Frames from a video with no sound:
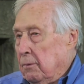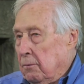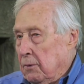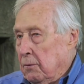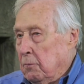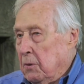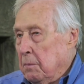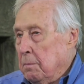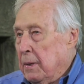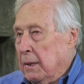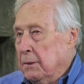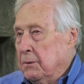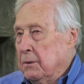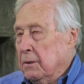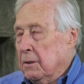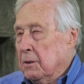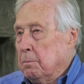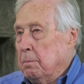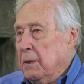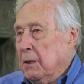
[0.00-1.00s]
We
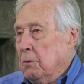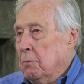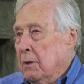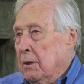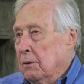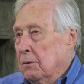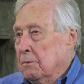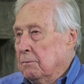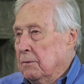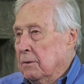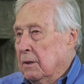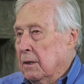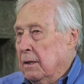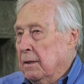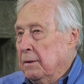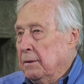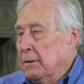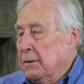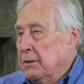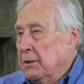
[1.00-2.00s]
mentioned this being well over
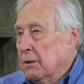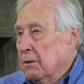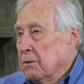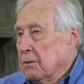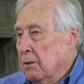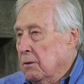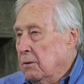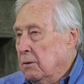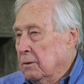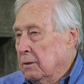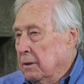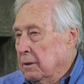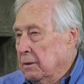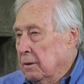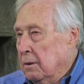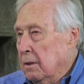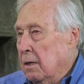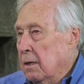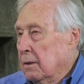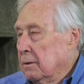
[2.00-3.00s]
100 years old, and
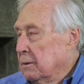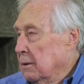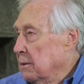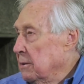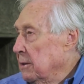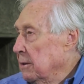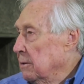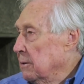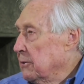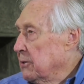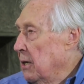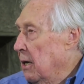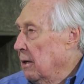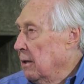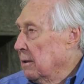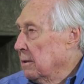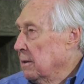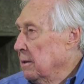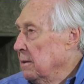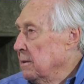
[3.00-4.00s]
the logs are still
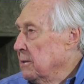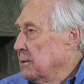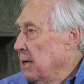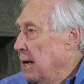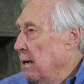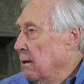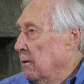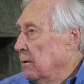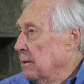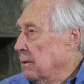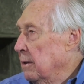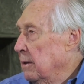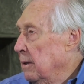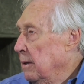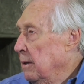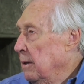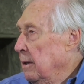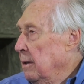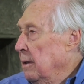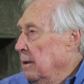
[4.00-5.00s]
solid and sound.
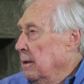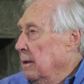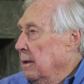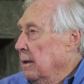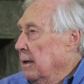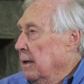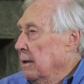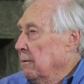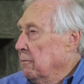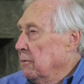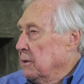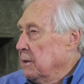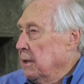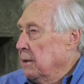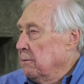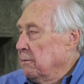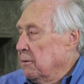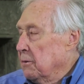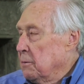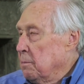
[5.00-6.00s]
And it would
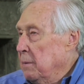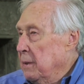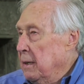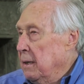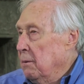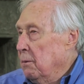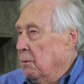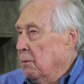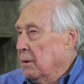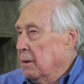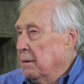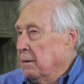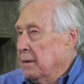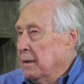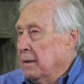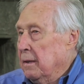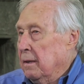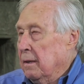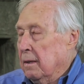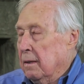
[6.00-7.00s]
interest me where
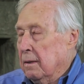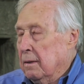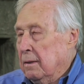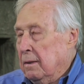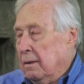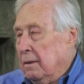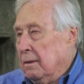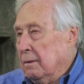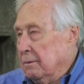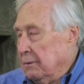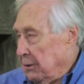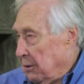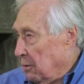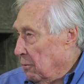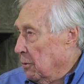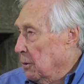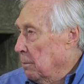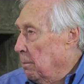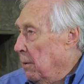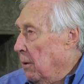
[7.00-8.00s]
the, you
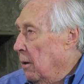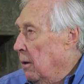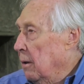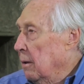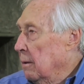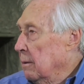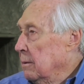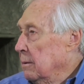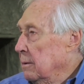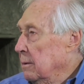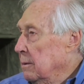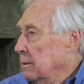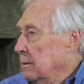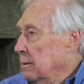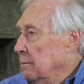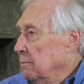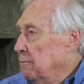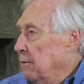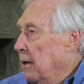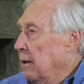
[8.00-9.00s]
know, where Paul
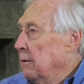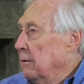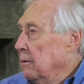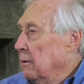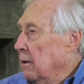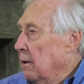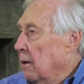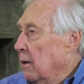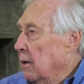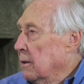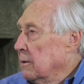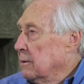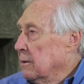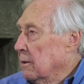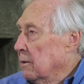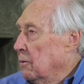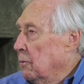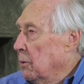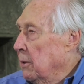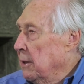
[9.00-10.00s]
found the logs,
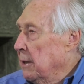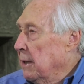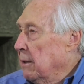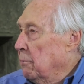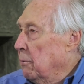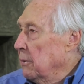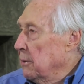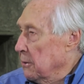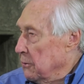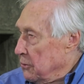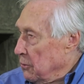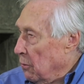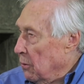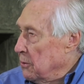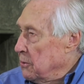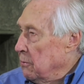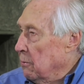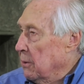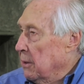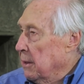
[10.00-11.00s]
or where they, the
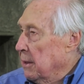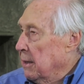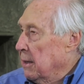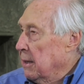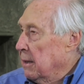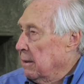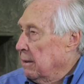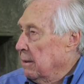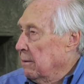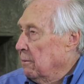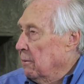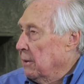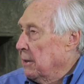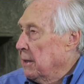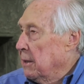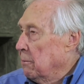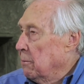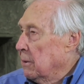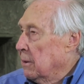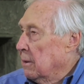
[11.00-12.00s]
source where
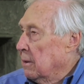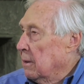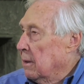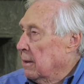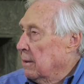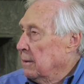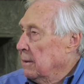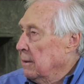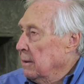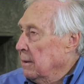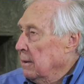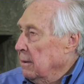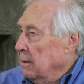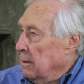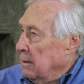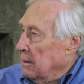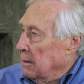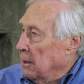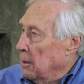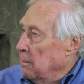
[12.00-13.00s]
they were
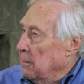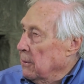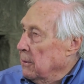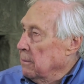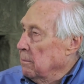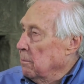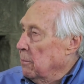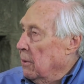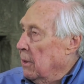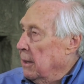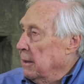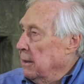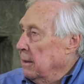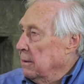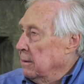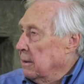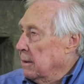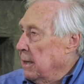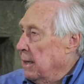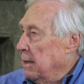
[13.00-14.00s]
lumbered and brought into